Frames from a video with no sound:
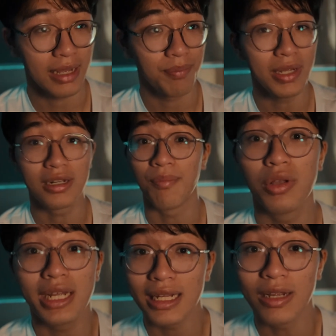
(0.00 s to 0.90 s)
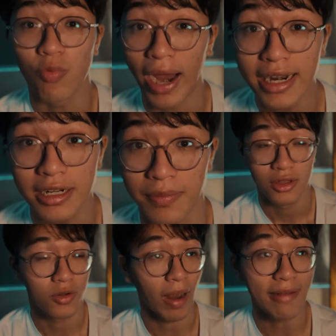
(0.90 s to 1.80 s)
can be completely random.
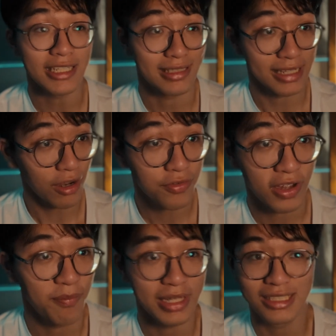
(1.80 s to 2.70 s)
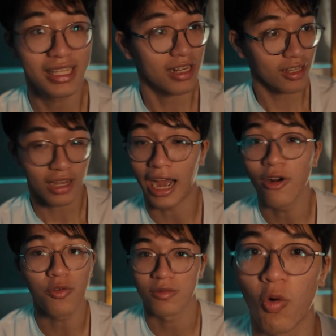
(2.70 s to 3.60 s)
The graphs itself can be cyclic.
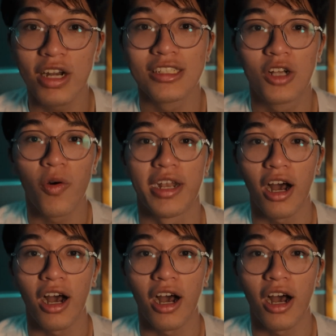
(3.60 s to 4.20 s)
What is going